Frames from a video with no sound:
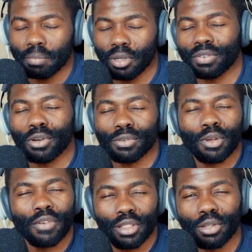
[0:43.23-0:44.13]
But of course, with a
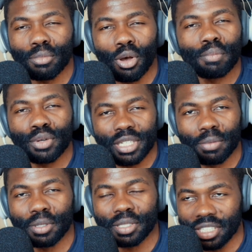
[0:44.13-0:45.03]
lot more
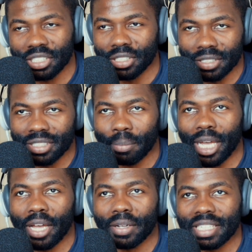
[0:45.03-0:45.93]
presuppositions
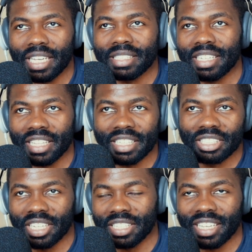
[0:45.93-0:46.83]
about the
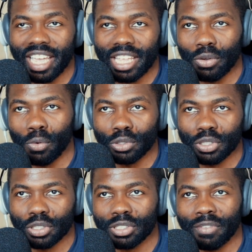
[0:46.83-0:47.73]
intelligence and or just
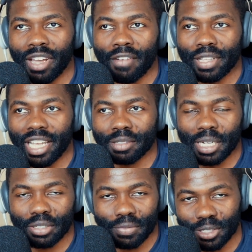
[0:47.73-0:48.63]
survival aspect
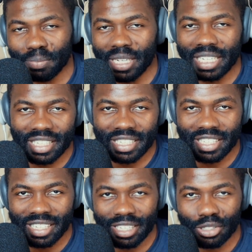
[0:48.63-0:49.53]
of the species that
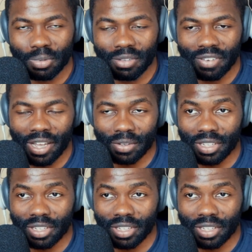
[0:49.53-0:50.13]
need to be found.